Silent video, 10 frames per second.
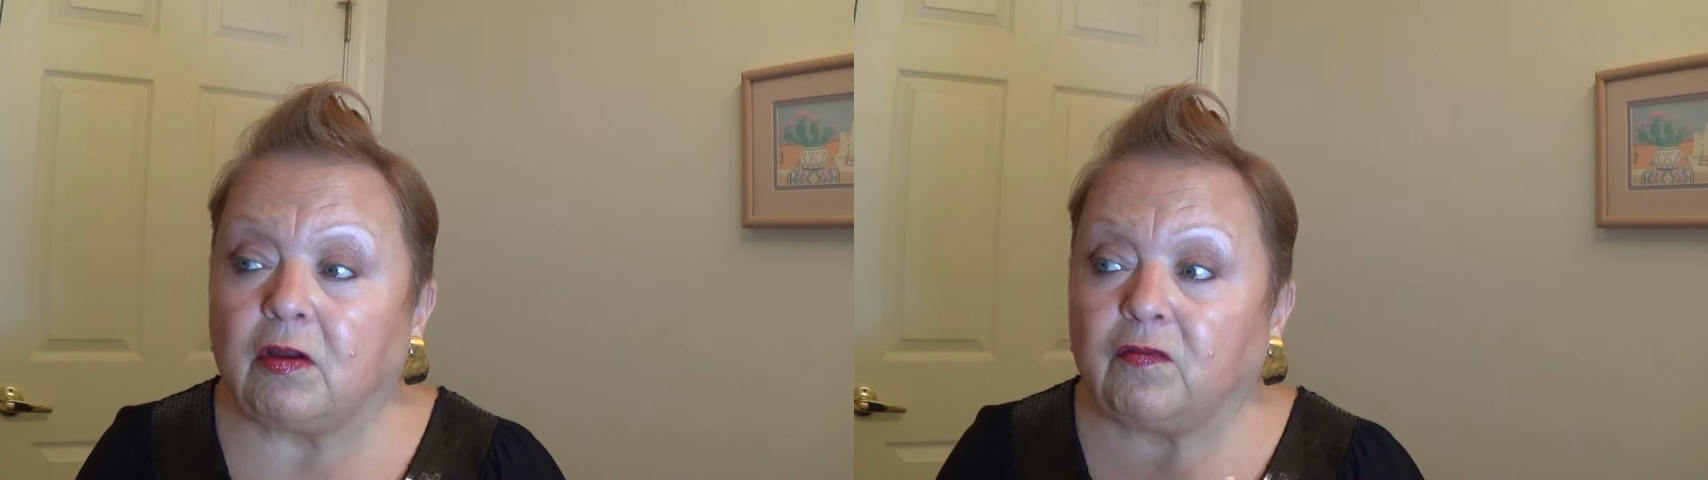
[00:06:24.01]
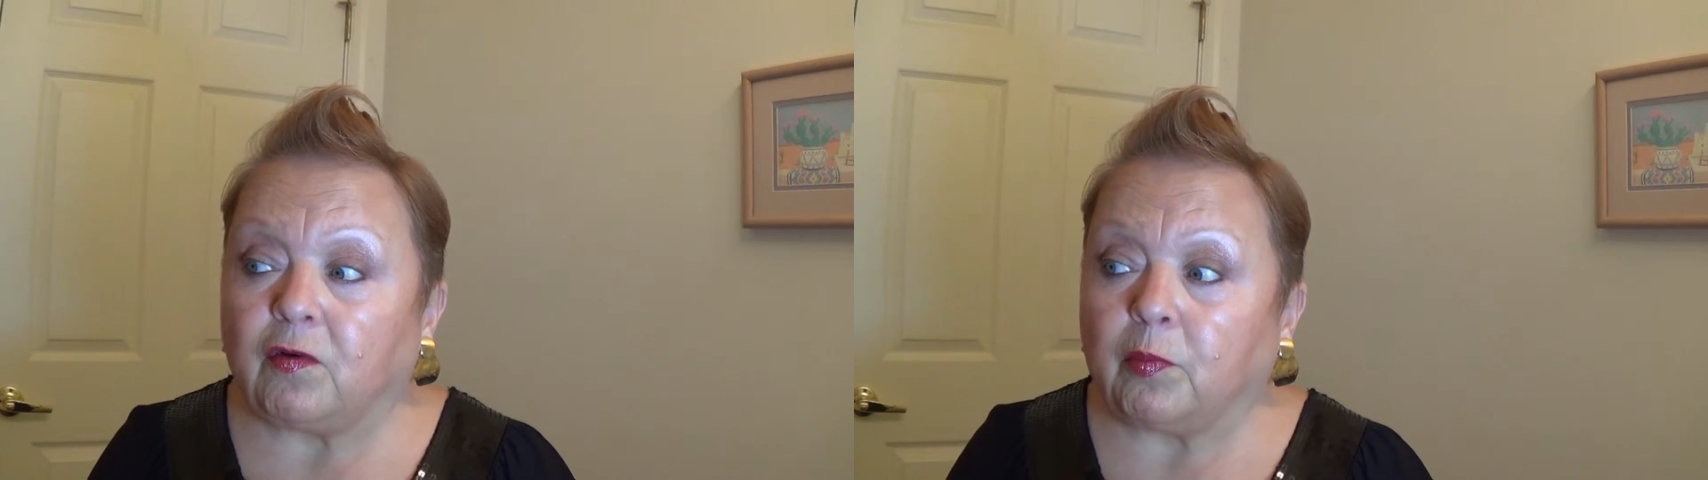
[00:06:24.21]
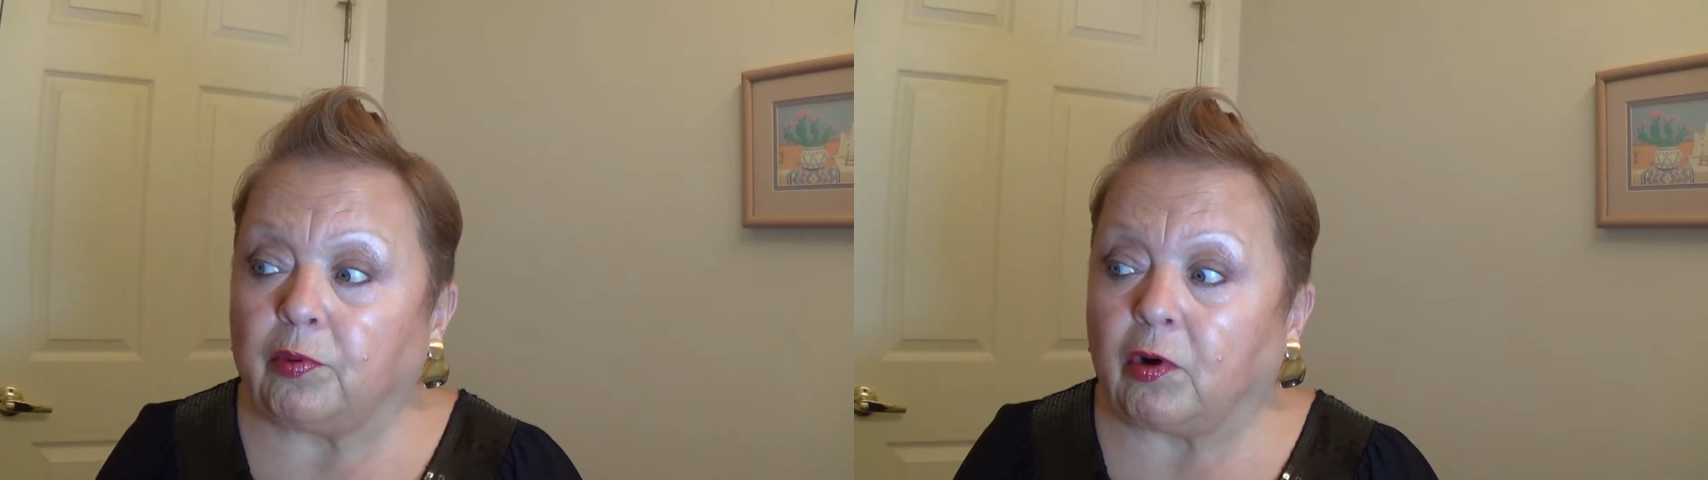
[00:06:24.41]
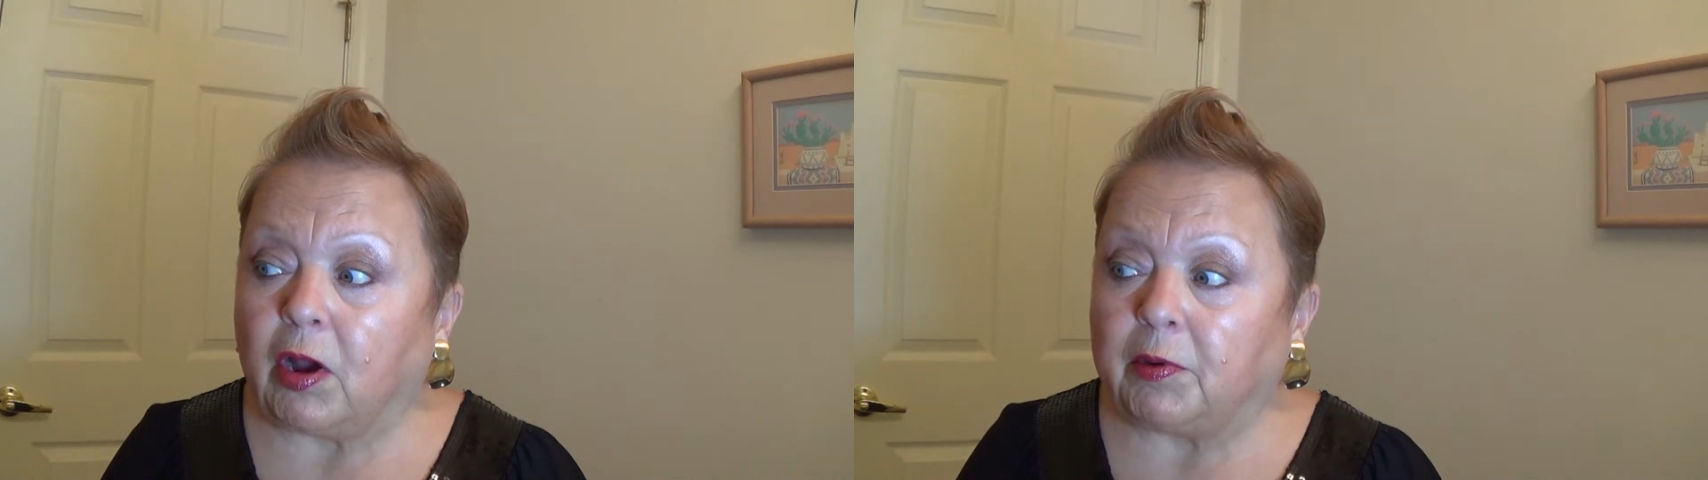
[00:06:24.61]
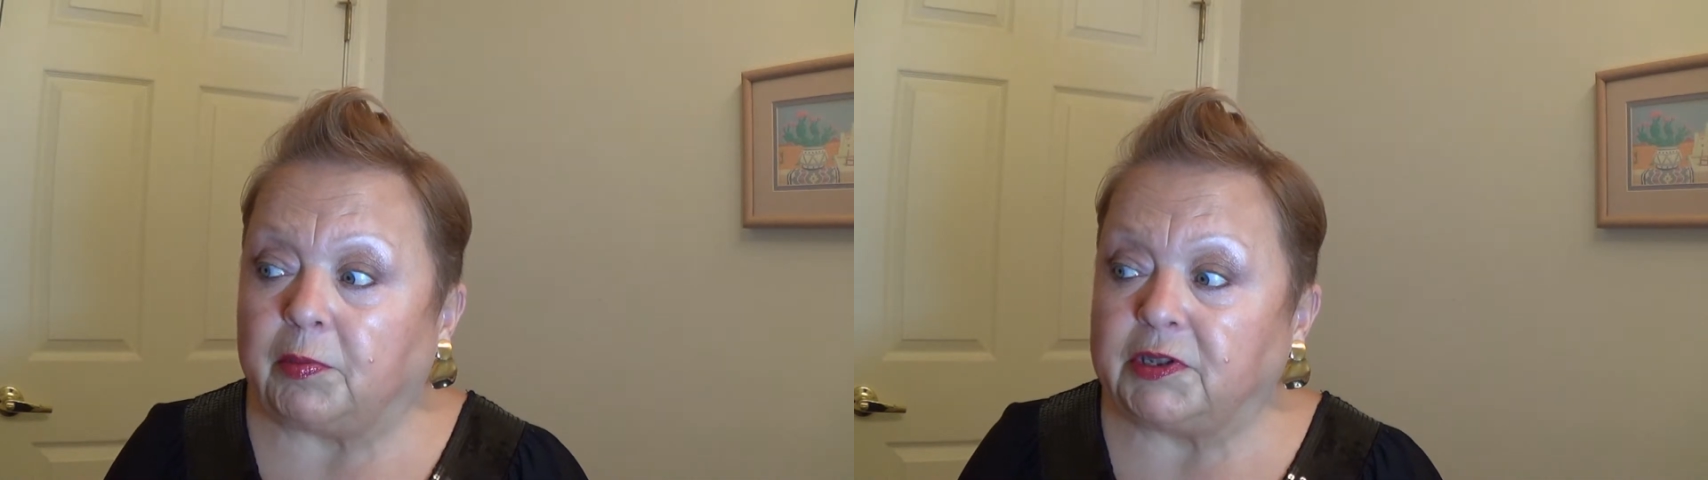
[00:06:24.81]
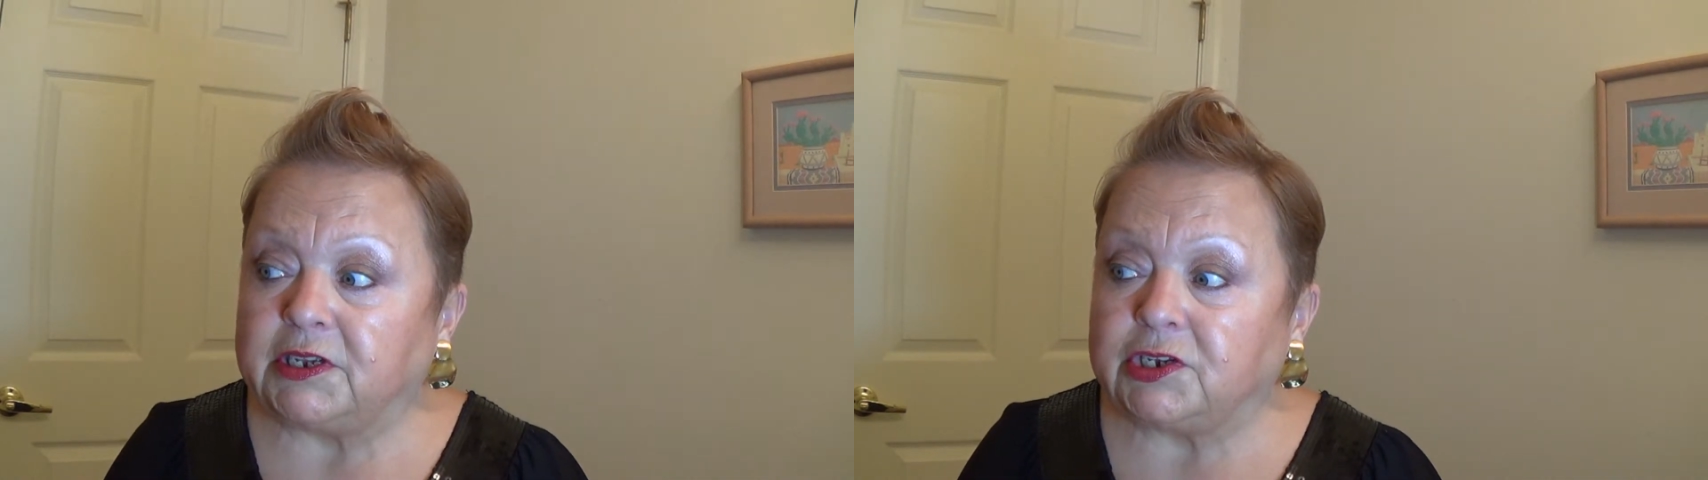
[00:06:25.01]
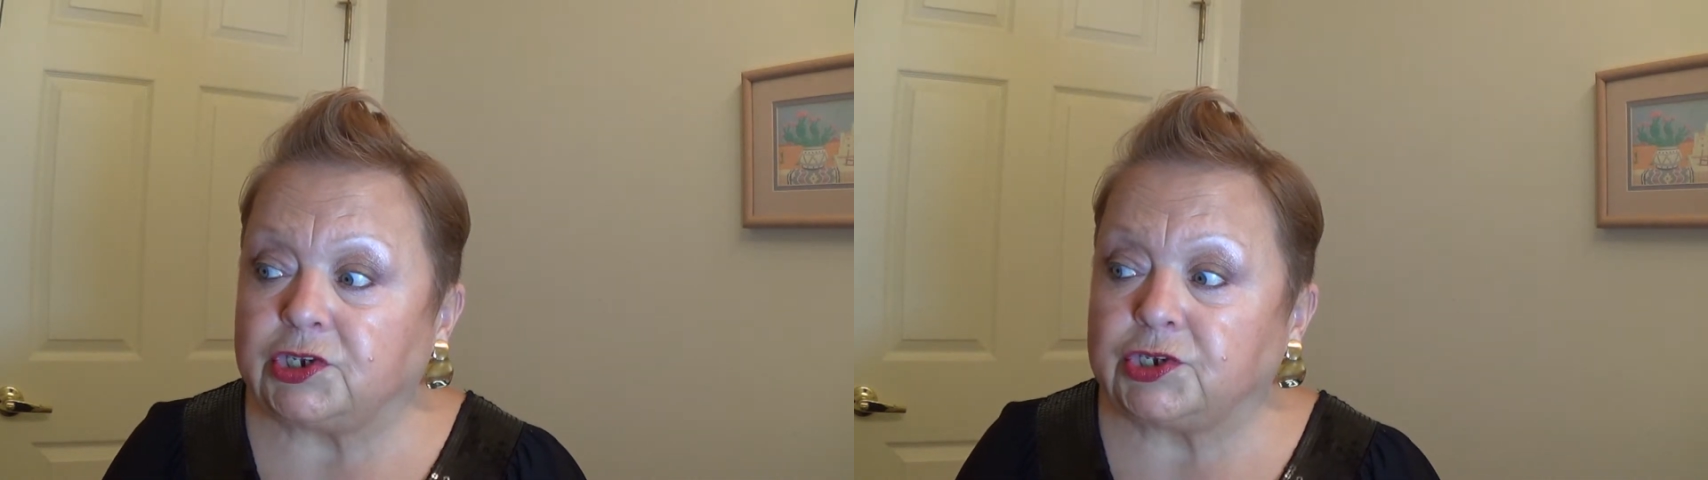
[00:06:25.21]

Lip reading: for probably